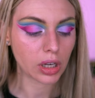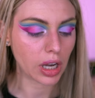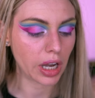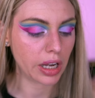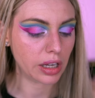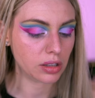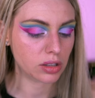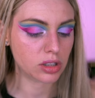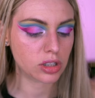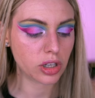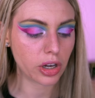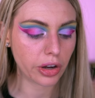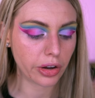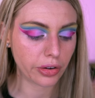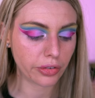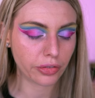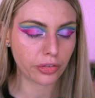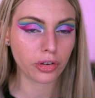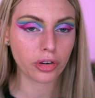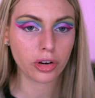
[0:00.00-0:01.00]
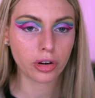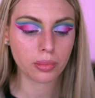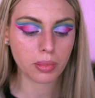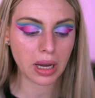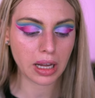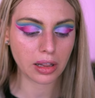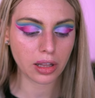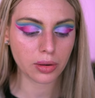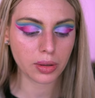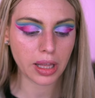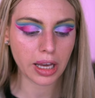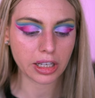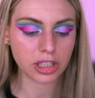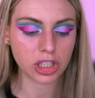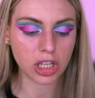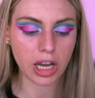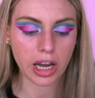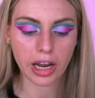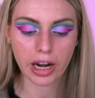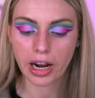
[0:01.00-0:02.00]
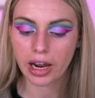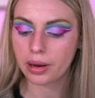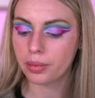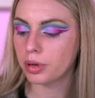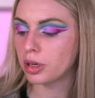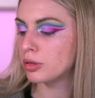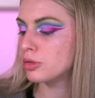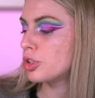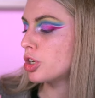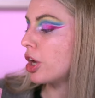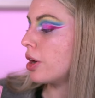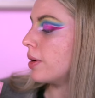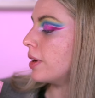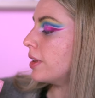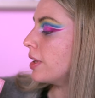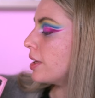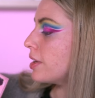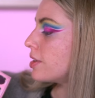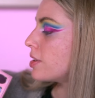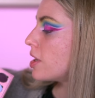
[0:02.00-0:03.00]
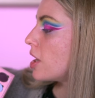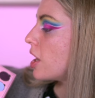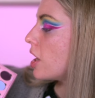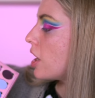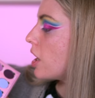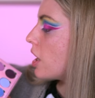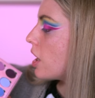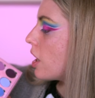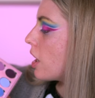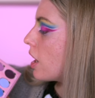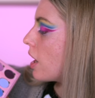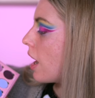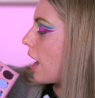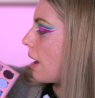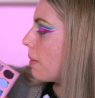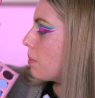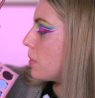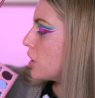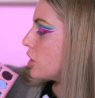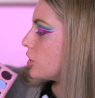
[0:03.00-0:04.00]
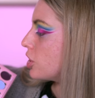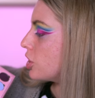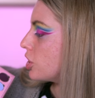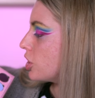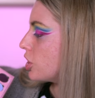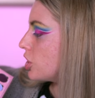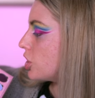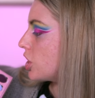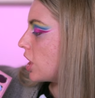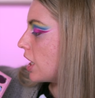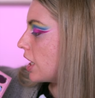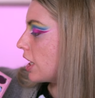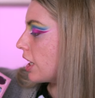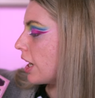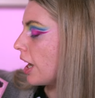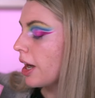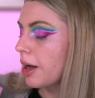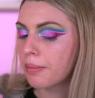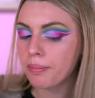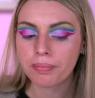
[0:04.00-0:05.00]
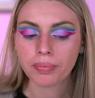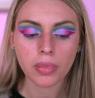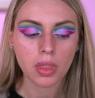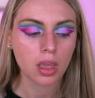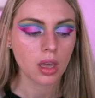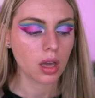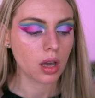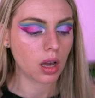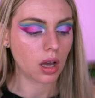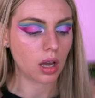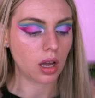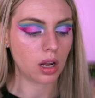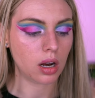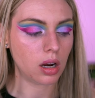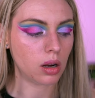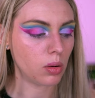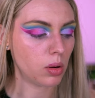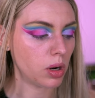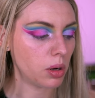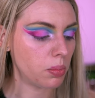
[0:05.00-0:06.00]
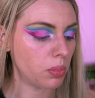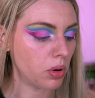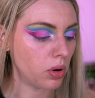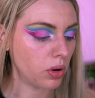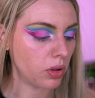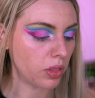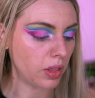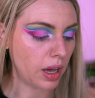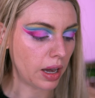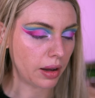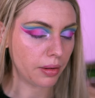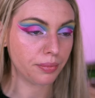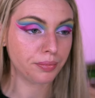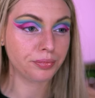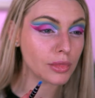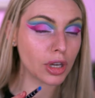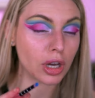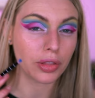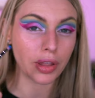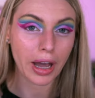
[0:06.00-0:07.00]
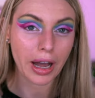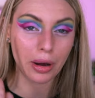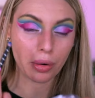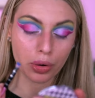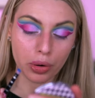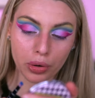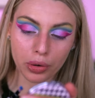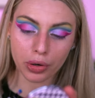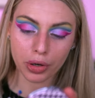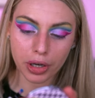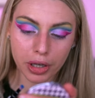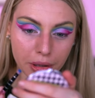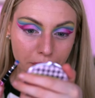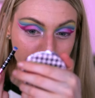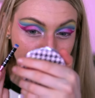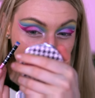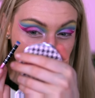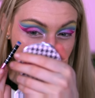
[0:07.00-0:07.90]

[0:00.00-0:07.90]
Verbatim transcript: Okay, so for my lower lash line, I'm going to go in this Ambition shade again, and I'm going to put that on the outer corner.